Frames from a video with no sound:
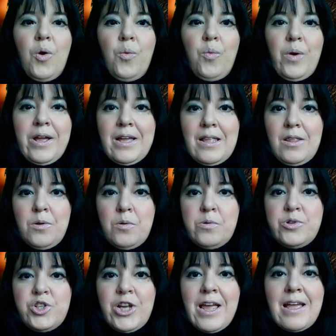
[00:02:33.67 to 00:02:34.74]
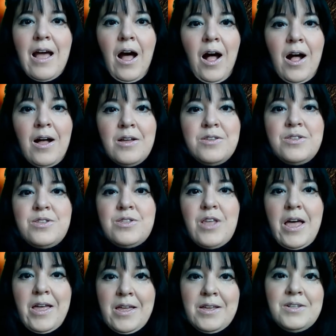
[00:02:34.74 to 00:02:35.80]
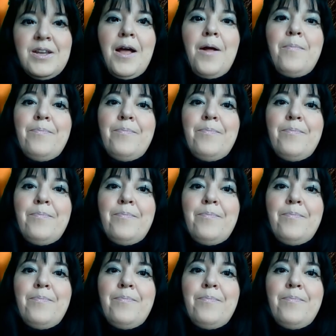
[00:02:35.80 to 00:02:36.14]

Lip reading: we're launching our third